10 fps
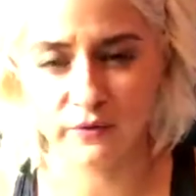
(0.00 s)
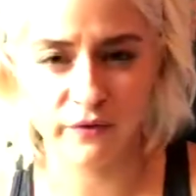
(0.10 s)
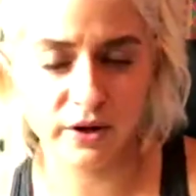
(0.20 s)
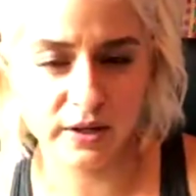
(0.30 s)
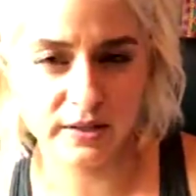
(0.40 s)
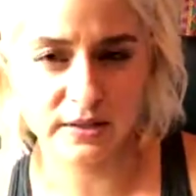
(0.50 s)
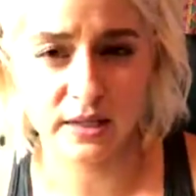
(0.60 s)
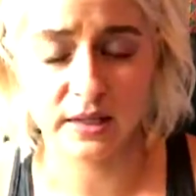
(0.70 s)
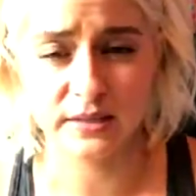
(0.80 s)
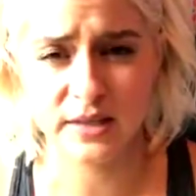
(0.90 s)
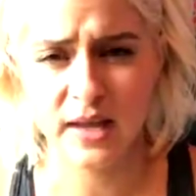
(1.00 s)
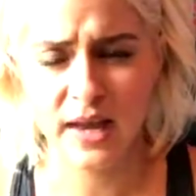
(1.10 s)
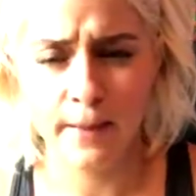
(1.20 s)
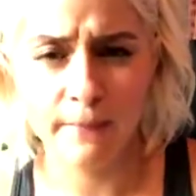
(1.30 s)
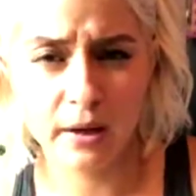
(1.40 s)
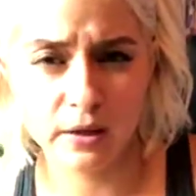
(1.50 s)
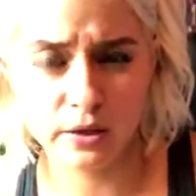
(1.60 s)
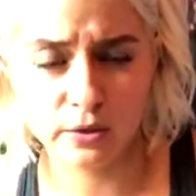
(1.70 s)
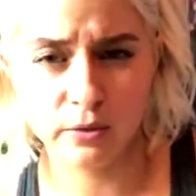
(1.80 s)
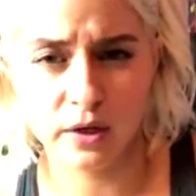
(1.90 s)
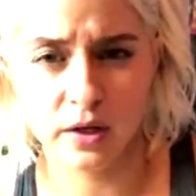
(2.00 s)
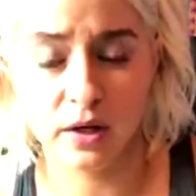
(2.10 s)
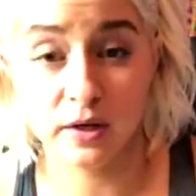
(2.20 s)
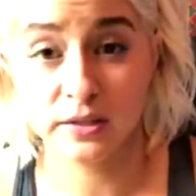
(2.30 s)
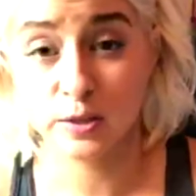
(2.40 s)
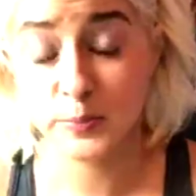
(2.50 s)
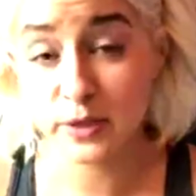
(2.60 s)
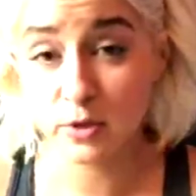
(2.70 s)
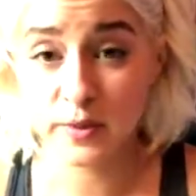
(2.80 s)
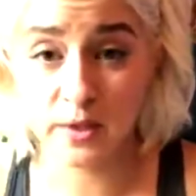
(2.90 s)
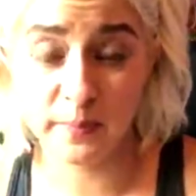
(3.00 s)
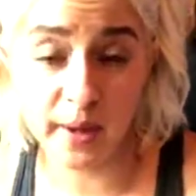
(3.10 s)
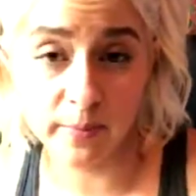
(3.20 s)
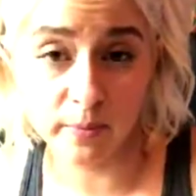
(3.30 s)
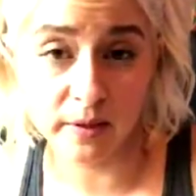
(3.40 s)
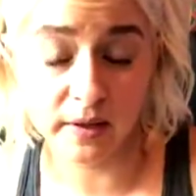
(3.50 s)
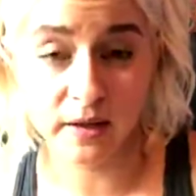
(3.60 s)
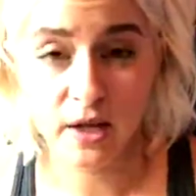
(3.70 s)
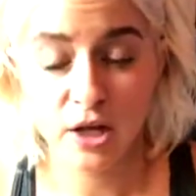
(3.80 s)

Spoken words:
and frankincense, melaleuca, spearmint, peppermint.